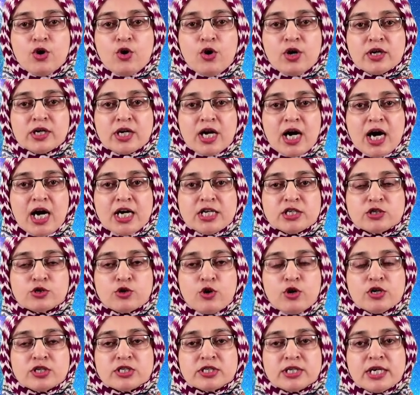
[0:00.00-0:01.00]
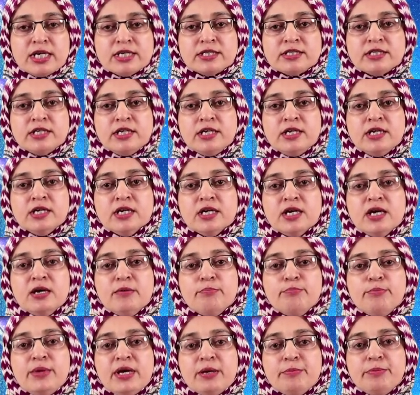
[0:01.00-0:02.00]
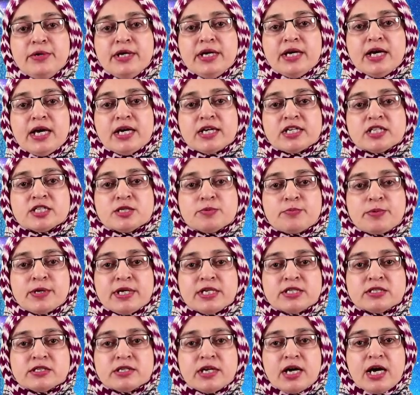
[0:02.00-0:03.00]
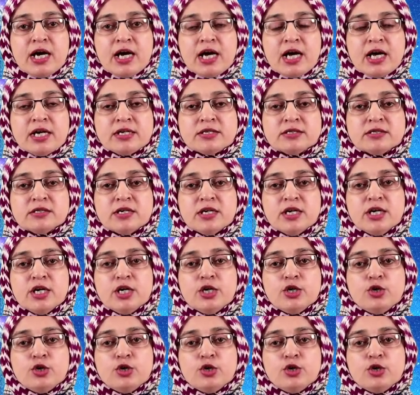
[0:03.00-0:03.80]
on isostasy may be expressed as